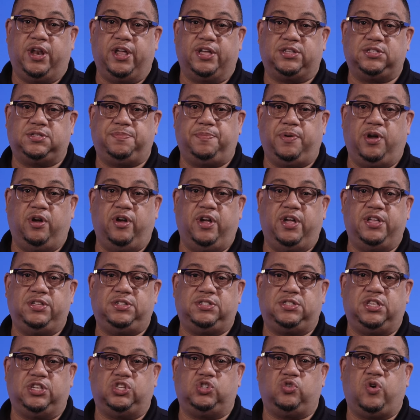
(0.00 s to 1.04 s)
can
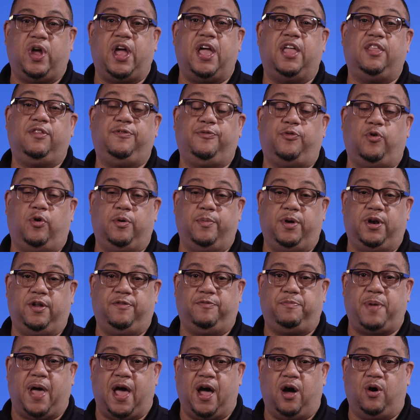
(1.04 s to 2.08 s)
experience the
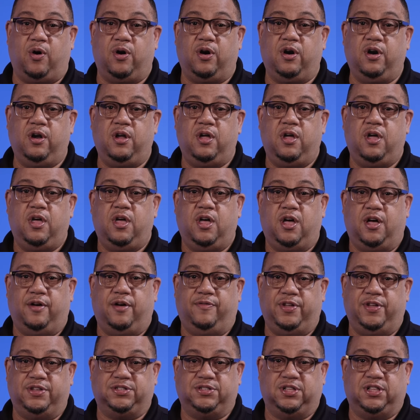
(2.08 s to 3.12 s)
transformative power
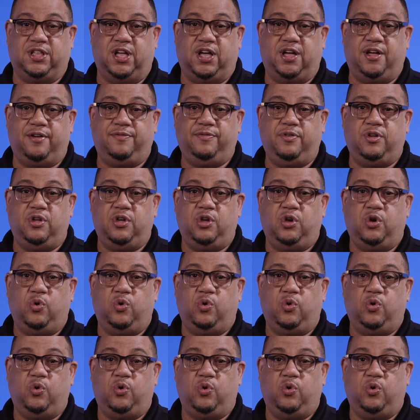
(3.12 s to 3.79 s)
of His love,